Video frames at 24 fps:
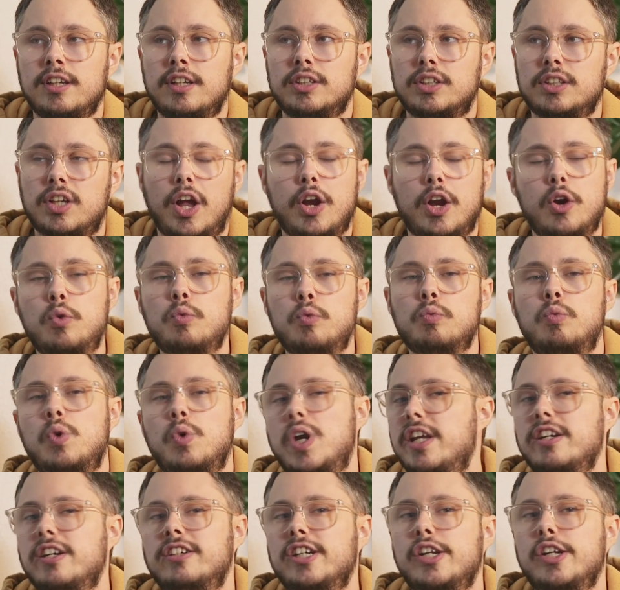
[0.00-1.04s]
So I don't
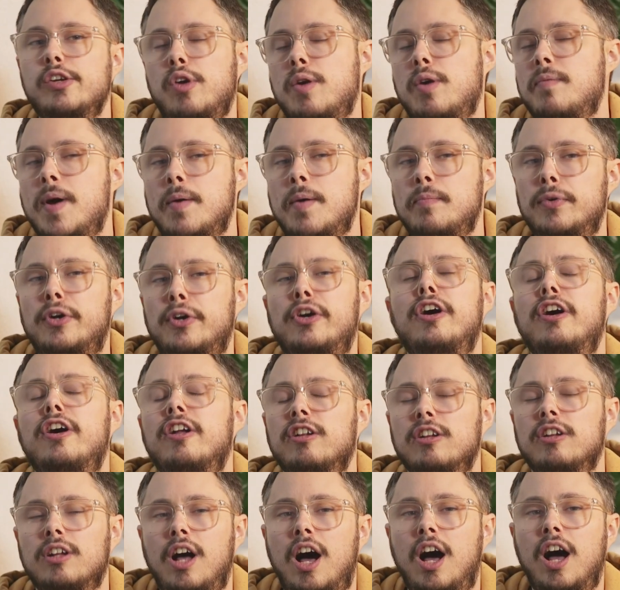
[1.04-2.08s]
really remember a
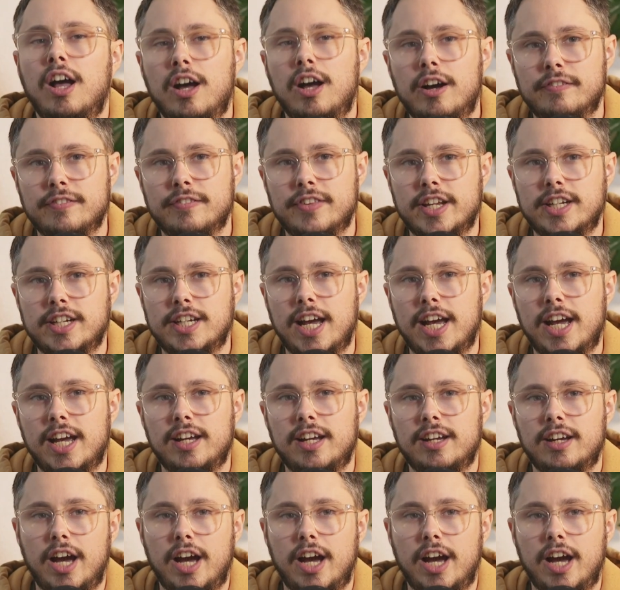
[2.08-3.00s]
lot of the day.